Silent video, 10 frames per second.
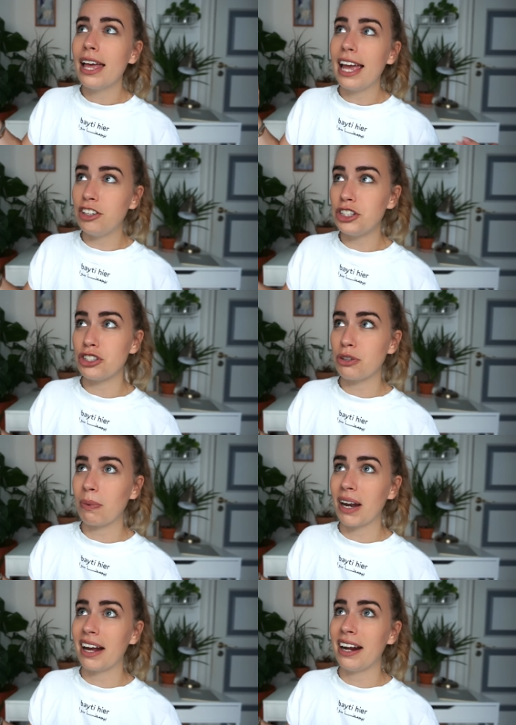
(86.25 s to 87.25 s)
energy
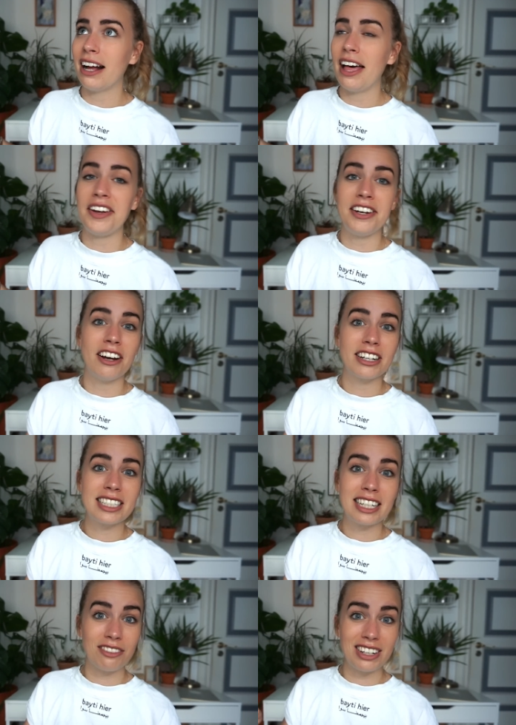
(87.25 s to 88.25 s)
supplier and
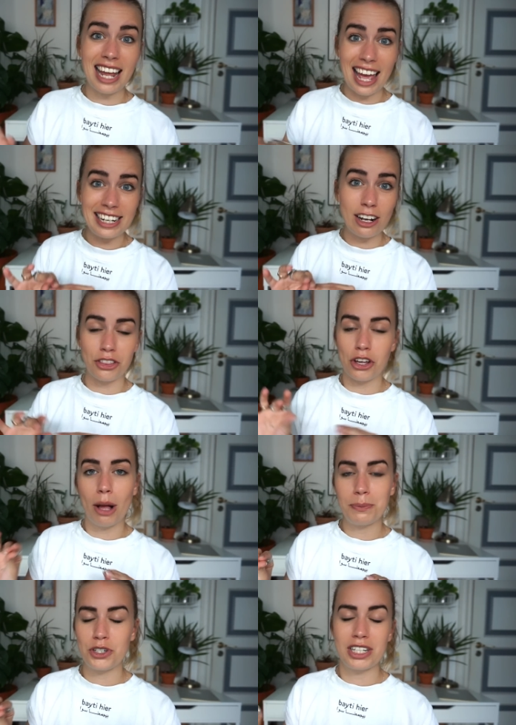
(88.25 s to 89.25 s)
not given any other
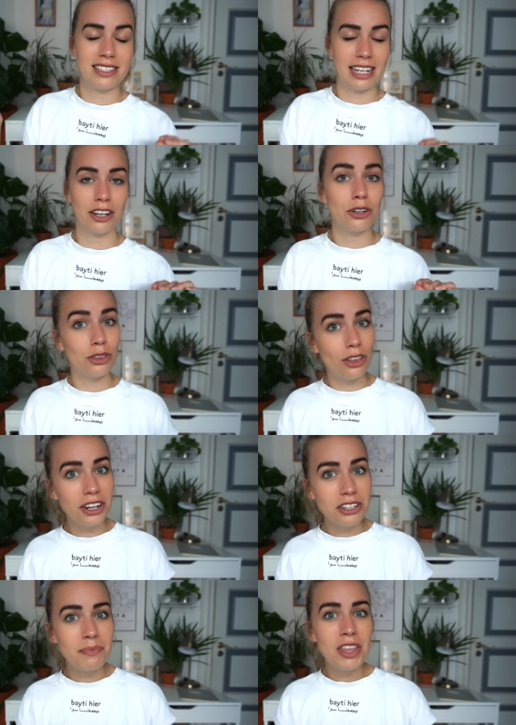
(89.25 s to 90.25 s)
option a second thought.